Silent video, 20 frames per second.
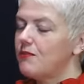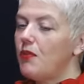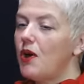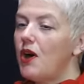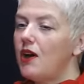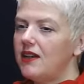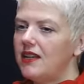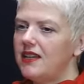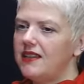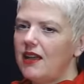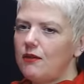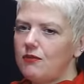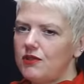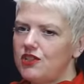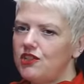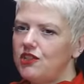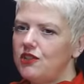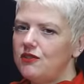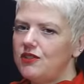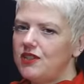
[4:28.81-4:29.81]
and partly that
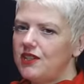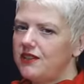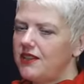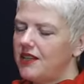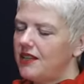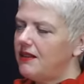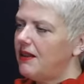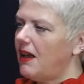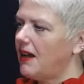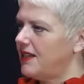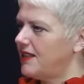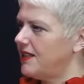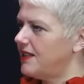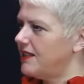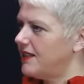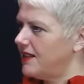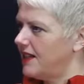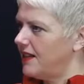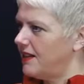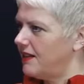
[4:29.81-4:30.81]
was due to the
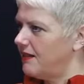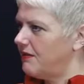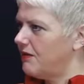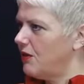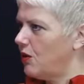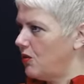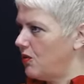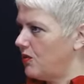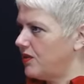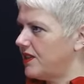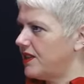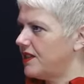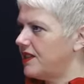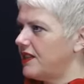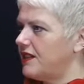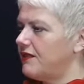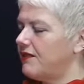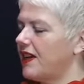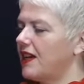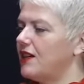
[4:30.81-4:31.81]
licensing laws, the
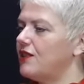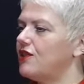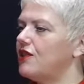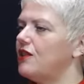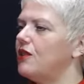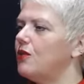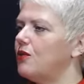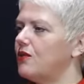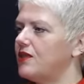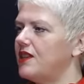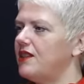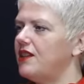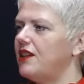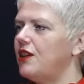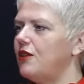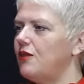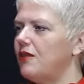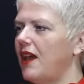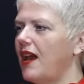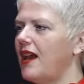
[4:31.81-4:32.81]
certification laws in
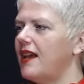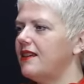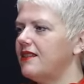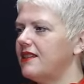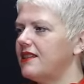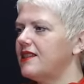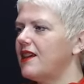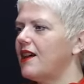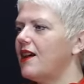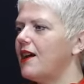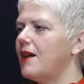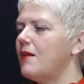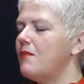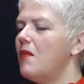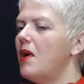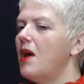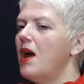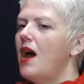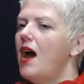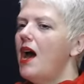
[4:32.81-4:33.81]
the UK at the time,